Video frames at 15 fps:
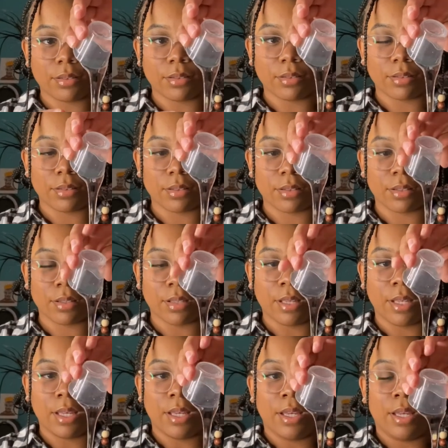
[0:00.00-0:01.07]

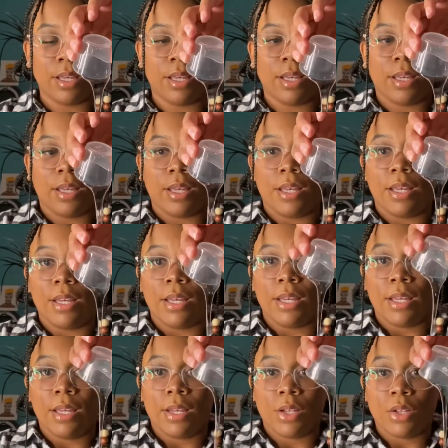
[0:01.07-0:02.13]

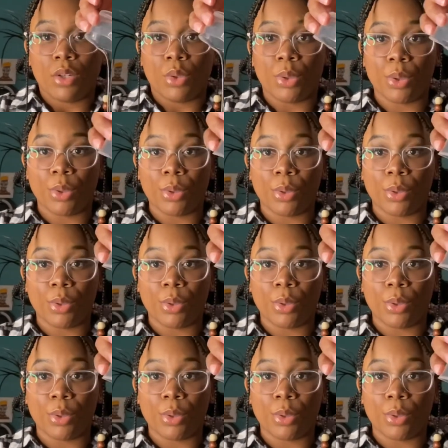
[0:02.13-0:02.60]
Nothing is said.